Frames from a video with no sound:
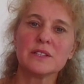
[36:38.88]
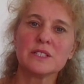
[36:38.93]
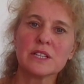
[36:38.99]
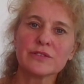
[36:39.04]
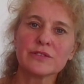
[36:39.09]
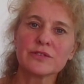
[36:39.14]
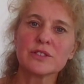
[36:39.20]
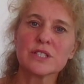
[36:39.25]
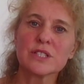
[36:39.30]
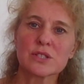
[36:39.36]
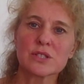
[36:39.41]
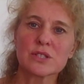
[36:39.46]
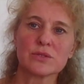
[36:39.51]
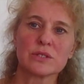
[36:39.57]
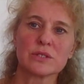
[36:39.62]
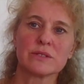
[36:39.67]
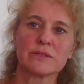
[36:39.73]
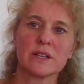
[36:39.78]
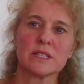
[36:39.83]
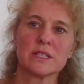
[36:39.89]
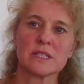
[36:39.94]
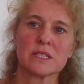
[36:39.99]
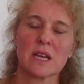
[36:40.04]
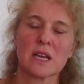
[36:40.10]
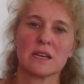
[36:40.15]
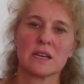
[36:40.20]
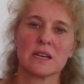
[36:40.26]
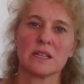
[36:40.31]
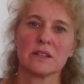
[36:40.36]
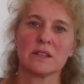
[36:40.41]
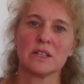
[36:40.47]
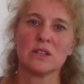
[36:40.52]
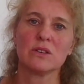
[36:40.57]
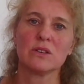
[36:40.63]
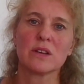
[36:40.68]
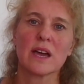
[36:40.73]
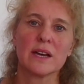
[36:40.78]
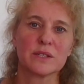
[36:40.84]
different sort of understanding that
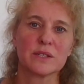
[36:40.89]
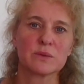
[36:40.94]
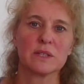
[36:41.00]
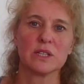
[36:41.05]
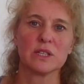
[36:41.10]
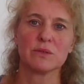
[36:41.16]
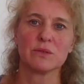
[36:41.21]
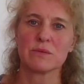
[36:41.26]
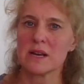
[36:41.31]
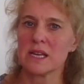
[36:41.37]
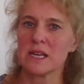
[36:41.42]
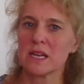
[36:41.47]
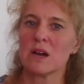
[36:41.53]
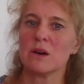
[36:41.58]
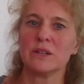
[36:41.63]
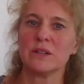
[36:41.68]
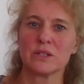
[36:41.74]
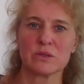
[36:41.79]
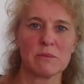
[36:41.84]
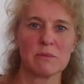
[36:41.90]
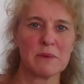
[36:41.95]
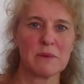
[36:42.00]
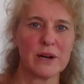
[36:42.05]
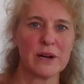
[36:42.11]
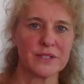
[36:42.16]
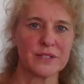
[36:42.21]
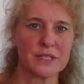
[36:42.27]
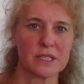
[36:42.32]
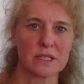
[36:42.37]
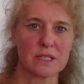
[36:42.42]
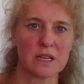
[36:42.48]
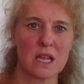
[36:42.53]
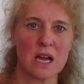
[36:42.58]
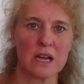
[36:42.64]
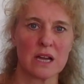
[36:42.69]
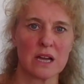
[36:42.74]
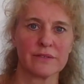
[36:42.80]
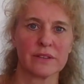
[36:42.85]
you get when you really go into a person's
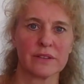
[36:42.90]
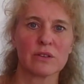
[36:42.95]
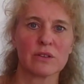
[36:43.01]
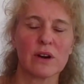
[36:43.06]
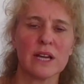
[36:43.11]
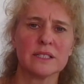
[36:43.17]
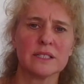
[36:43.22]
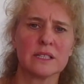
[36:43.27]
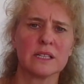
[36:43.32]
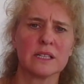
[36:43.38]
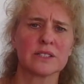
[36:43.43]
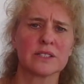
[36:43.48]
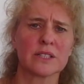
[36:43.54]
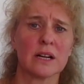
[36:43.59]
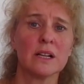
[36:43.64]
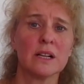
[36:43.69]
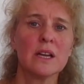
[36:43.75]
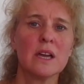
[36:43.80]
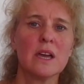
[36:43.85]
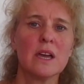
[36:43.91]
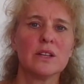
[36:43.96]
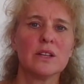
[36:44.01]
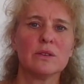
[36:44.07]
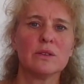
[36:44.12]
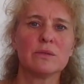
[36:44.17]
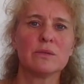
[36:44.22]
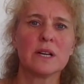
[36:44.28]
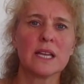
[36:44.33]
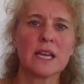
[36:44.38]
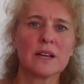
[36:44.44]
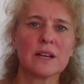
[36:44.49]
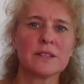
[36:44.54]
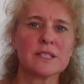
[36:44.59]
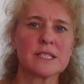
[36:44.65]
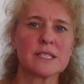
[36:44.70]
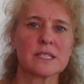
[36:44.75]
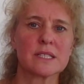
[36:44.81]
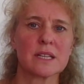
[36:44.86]
life in great detail. You really
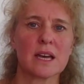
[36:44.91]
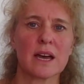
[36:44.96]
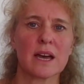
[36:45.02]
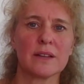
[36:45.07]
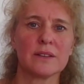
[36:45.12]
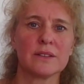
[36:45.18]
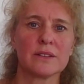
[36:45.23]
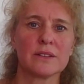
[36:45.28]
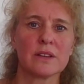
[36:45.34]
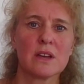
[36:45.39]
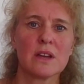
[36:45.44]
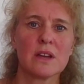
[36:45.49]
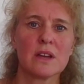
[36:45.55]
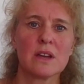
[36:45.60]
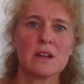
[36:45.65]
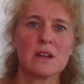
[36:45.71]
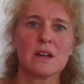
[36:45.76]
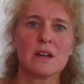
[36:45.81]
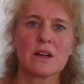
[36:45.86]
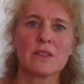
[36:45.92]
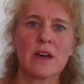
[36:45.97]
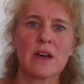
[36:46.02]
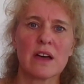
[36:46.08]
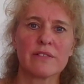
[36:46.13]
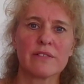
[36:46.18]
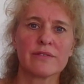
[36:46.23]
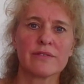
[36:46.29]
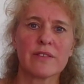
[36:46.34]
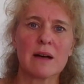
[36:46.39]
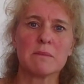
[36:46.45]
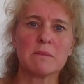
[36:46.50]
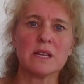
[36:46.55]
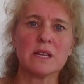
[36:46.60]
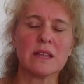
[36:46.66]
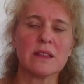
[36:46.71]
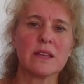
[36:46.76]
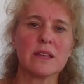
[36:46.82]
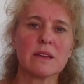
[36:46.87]
understand their
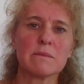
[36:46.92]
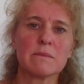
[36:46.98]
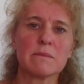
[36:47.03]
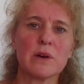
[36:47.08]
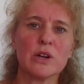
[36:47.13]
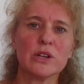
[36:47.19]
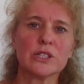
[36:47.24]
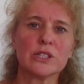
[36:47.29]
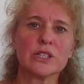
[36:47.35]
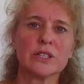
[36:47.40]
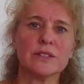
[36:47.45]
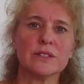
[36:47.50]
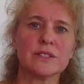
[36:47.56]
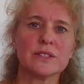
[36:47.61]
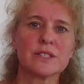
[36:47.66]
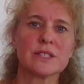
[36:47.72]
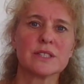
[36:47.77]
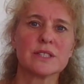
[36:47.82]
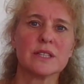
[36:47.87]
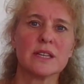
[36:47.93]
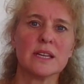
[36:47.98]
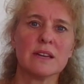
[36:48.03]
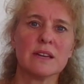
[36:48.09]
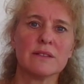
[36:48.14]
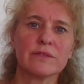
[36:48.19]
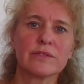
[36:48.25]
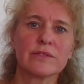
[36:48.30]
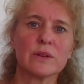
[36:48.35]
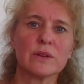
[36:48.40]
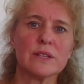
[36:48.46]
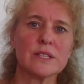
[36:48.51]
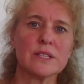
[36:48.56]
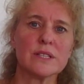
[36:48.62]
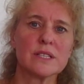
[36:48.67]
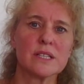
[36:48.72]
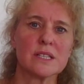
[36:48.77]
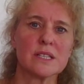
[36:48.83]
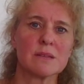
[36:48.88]
family, the emotions, the
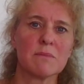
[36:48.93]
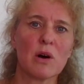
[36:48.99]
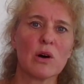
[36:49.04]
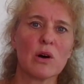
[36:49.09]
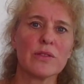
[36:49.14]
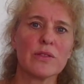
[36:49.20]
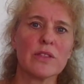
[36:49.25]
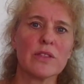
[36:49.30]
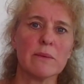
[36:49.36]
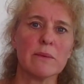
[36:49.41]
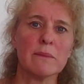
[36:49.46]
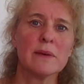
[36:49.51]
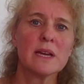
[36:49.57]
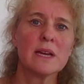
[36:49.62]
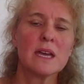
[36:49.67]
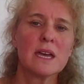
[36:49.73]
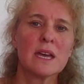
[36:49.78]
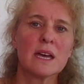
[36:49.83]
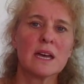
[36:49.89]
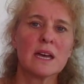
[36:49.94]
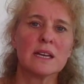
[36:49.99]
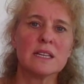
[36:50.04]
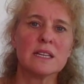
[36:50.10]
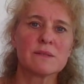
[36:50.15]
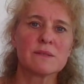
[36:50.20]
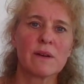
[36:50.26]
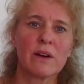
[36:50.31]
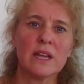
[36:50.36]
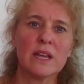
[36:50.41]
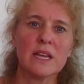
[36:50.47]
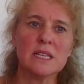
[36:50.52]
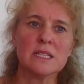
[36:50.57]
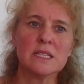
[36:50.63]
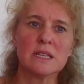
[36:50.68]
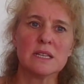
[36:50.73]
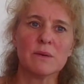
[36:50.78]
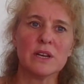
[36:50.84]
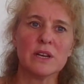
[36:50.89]
influences upon them. And it's very
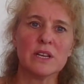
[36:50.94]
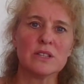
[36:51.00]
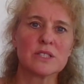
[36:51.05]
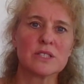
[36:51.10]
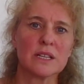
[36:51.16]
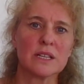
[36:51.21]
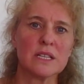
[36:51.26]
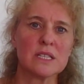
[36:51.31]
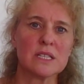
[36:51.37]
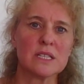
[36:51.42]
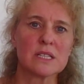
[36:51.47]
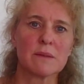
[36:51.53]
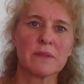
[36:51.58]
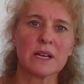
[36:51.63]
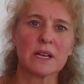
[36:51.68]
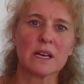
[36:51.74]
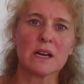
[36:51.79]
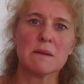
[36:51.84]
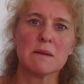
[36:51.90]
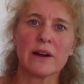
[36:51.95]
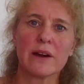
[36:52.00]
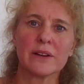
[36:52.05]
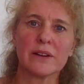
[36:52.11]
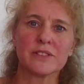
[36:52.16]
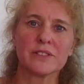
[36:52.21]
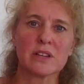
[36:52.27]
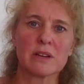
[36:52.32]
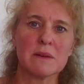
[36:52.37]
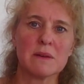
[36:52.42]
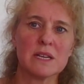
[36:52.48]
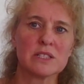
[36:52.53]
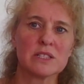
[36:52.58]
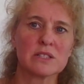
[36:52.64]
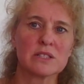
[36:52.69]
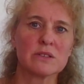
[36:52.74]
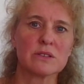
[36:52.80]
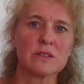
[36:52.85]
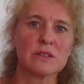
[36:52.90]
easy when you study something like maritime
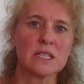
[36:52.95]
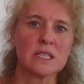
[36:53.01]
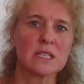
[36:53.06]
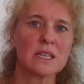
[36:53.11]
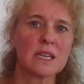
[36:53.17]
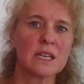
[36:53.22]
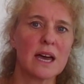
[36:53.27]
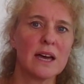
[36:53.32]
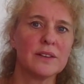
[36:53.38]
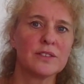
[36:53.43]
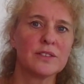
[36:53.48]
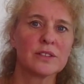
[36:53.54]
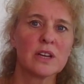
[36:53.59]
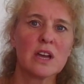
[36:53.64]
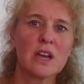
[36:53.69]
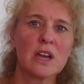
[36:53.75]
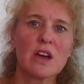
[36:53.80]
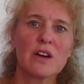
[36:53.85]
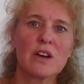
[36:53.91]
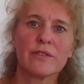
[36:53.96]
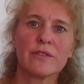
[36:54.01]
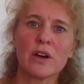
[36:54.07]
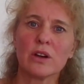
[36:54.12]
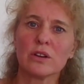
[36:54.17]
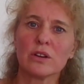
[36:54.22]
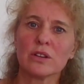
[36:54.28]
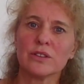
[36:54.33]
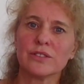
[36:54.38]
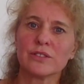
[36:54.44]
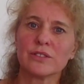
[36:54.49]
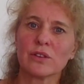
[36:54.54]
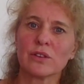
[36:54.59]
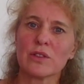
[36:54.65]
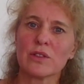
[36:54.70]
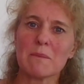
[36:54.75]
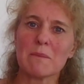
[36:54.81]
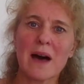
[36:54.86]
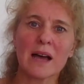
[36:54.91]
history to get focused
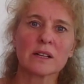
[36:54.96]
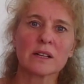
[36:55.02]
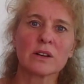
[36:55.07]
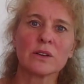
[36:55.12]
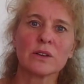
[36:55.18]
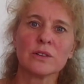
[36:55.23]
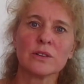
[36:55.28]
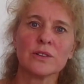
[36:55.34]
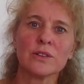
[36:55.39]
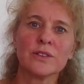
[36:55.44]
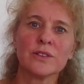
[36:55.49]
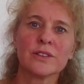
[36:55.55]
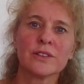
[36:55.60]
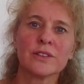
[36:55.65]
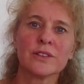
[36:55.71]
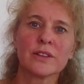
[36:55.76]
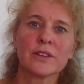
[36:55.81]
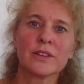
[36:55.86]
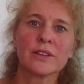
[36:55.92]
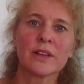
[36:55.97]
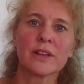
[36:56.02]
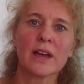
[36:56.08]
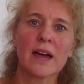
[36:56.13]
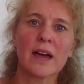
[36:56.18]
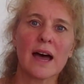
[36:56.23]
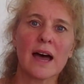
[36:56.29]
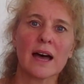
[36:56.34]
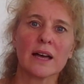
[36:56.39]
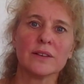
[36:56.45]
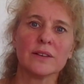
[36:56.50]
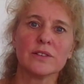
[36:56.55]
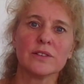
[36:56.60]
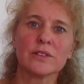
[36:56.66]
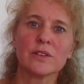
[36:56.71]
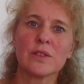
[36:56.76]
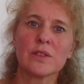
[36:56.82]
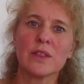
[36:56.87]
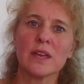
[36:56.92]
on the battles
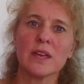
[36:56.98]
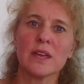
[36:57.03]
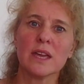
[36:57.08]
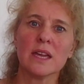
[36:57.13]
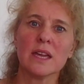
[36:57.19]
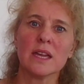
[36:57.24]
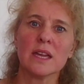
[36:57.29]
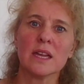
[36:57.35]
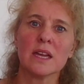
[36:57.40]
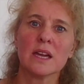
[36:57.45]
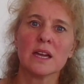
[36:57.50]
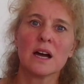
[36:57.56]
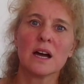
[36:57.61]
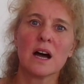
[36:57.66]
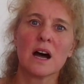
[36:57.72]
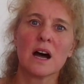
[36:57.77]
and the,